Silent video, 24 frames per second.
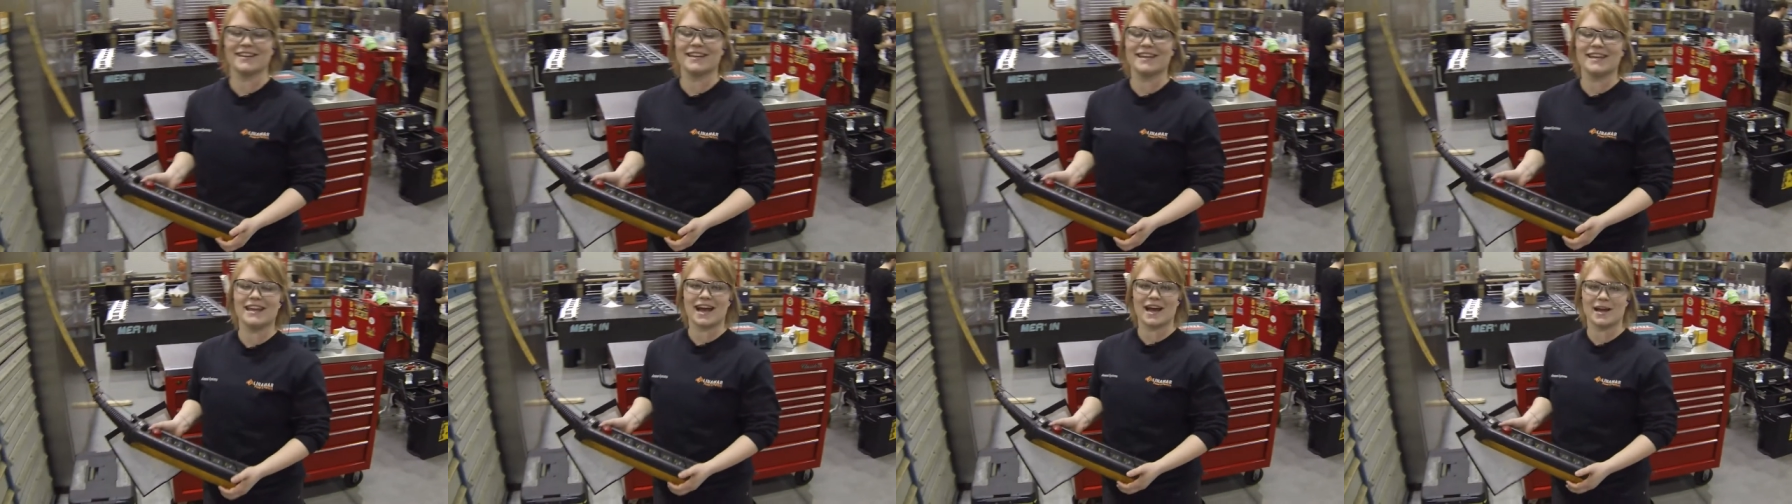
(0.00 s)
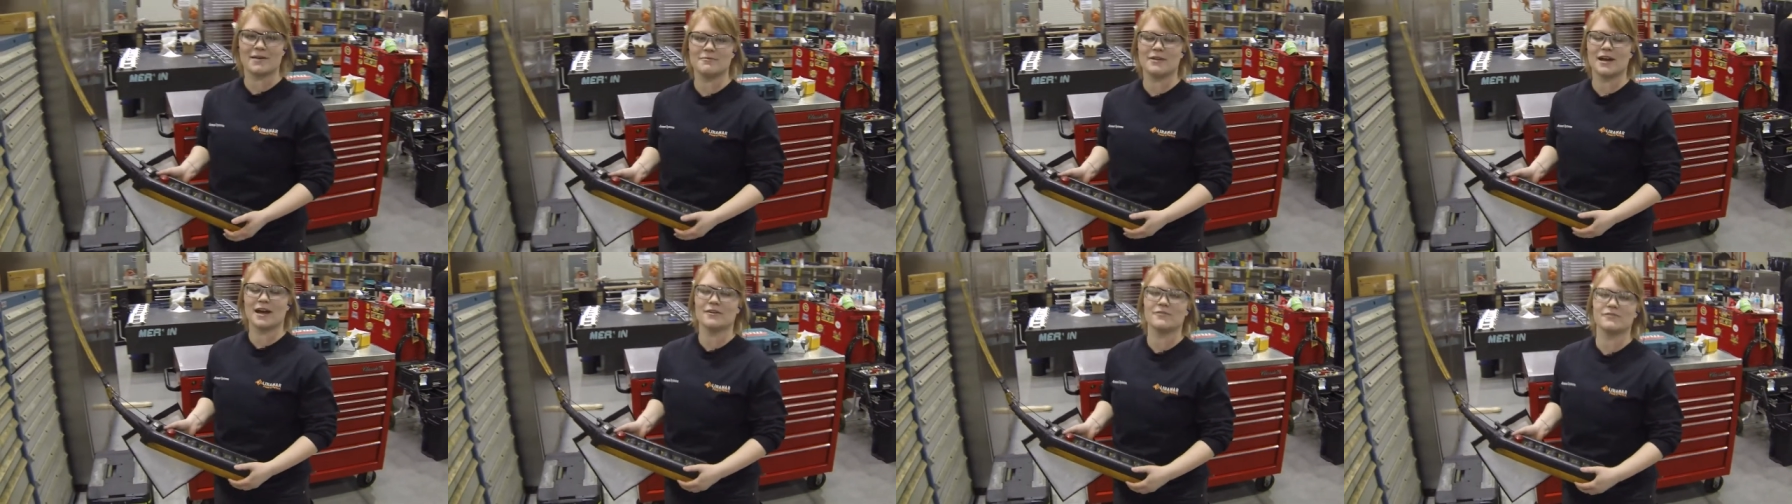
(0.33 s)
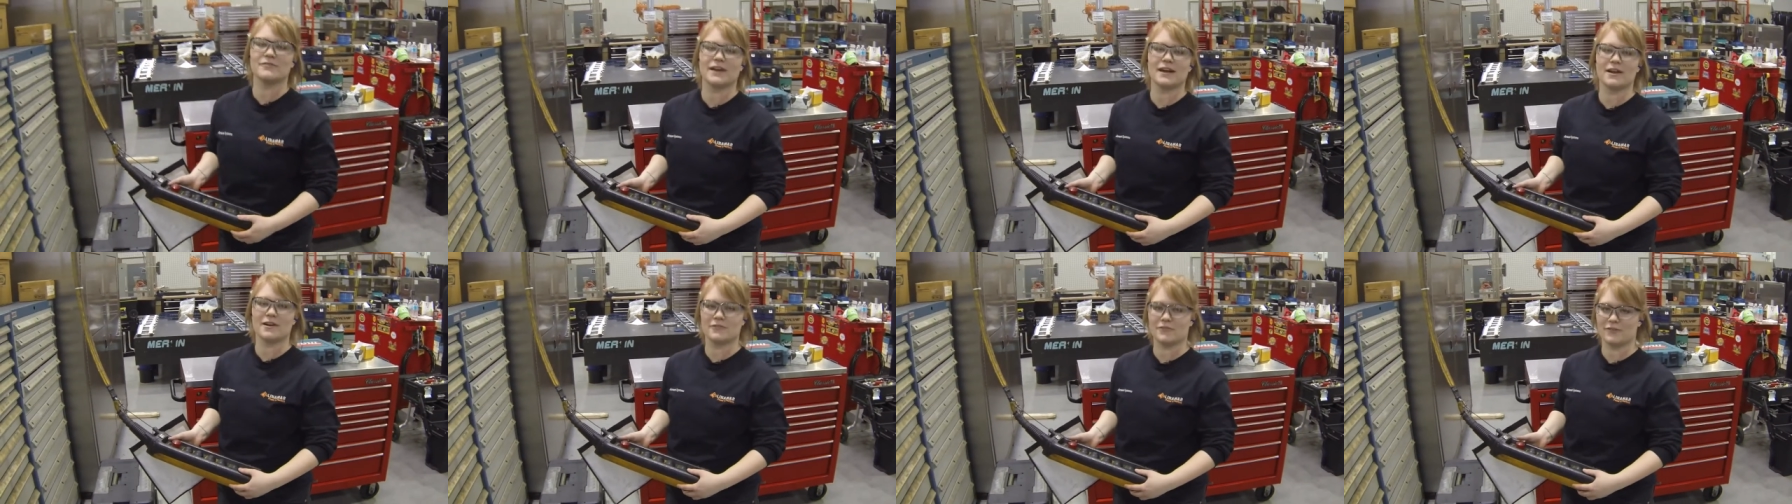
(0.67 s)
I'm now
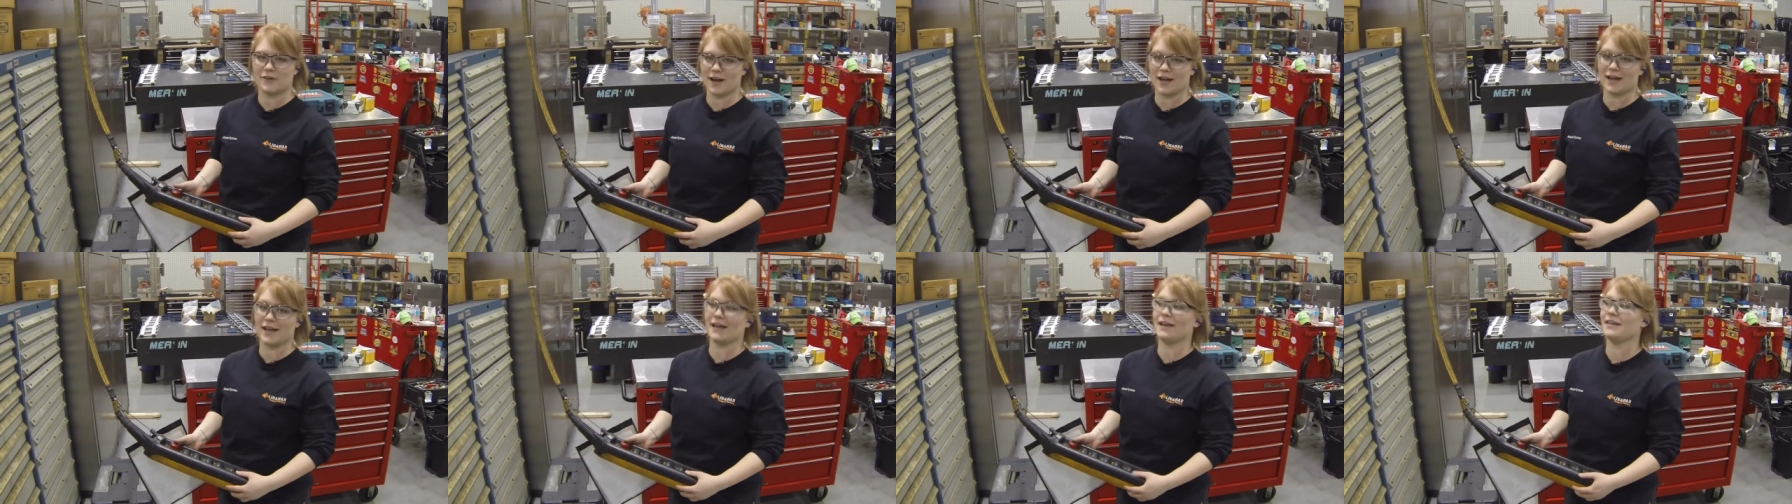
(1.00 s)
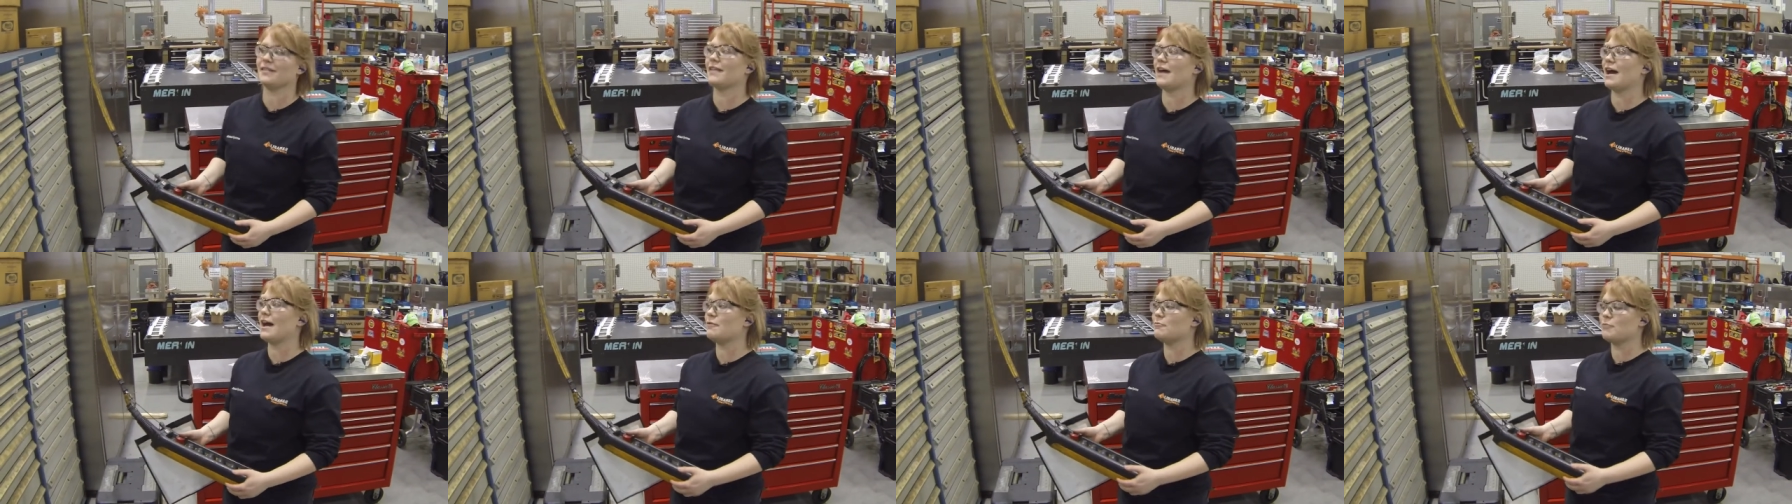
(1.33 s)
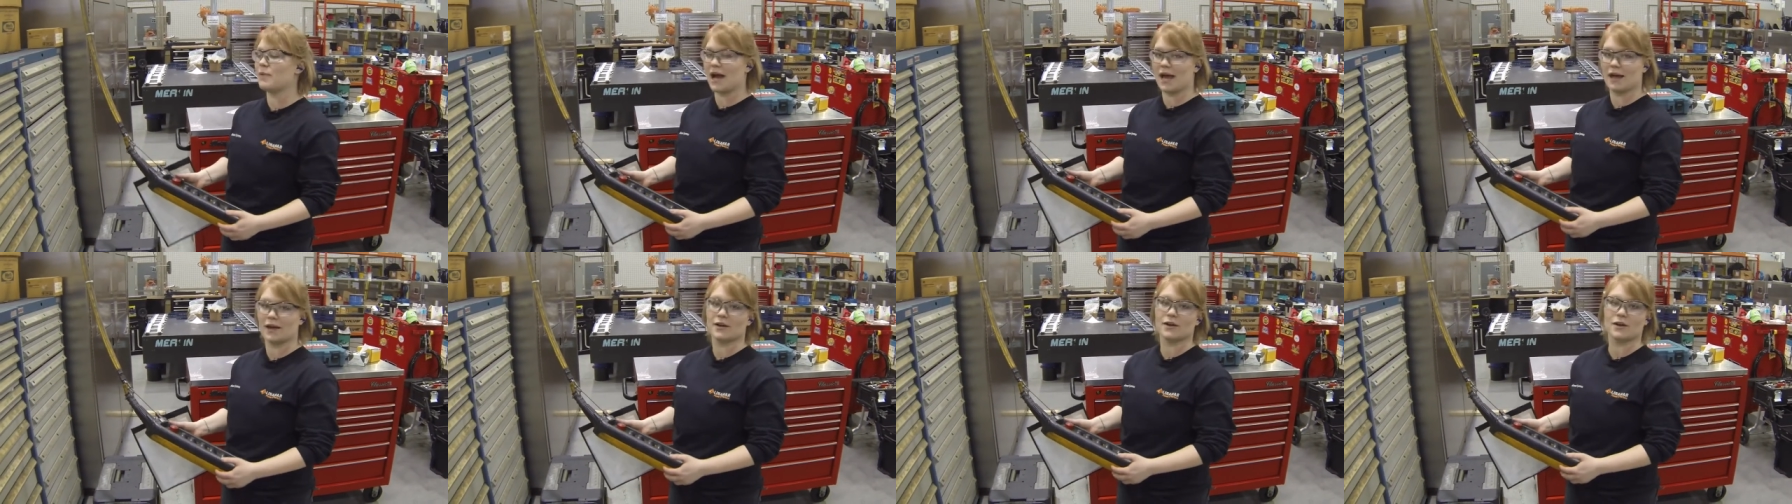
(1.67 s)
verifying that
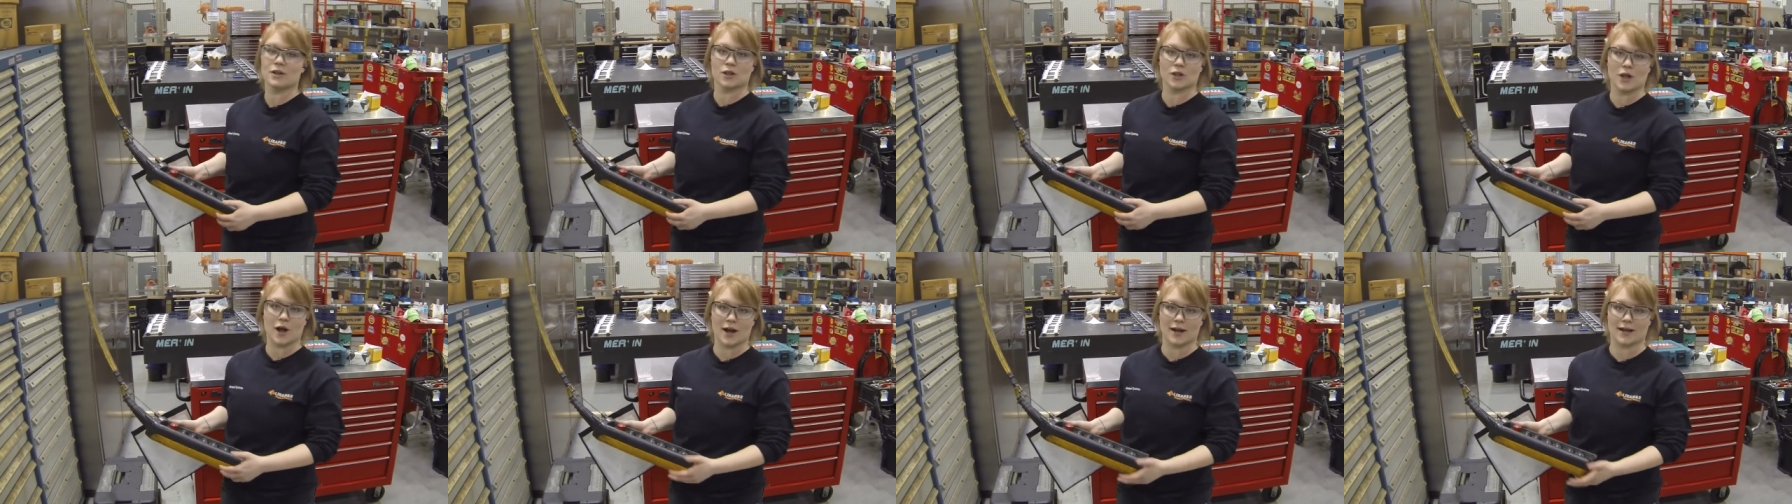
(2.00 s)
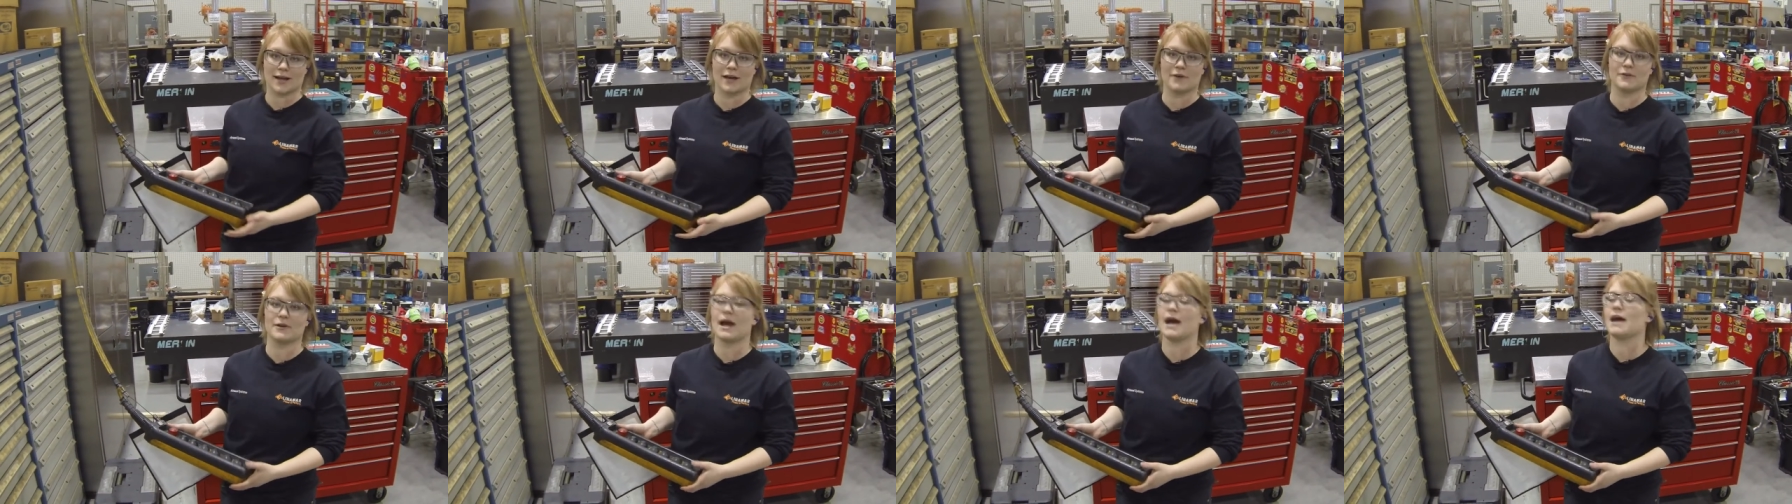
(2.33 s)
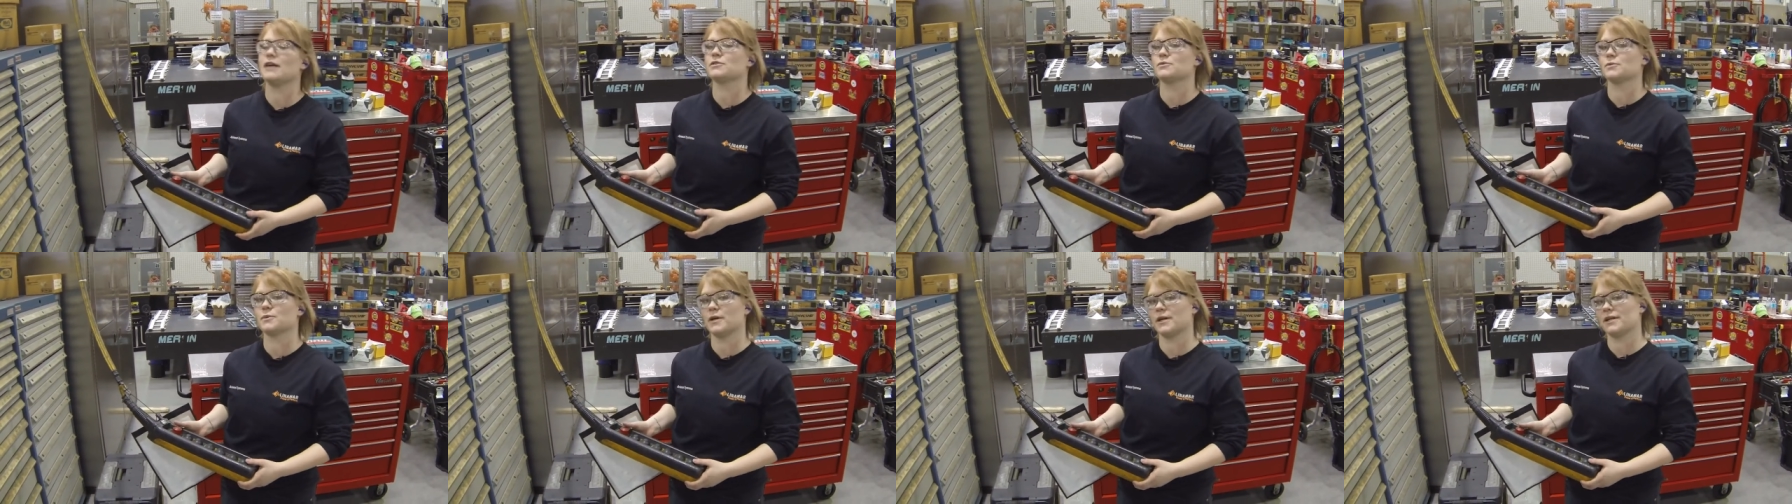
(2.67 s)
my lockout
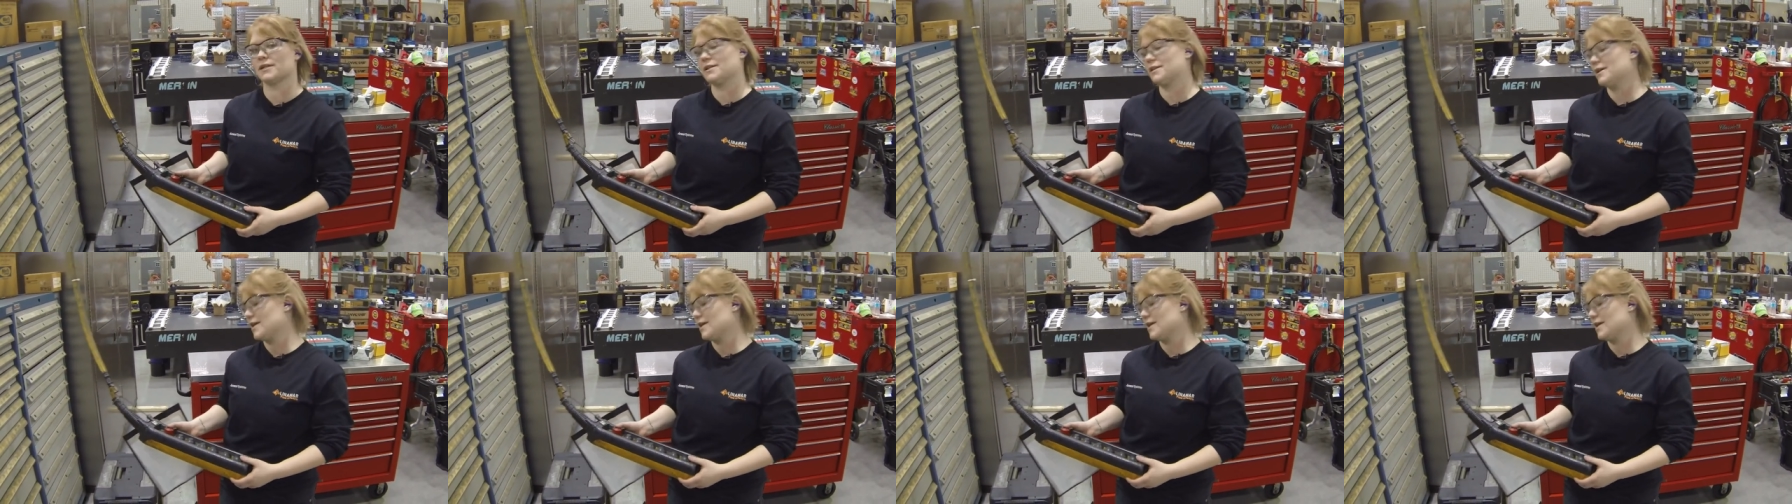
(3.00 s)
has worked.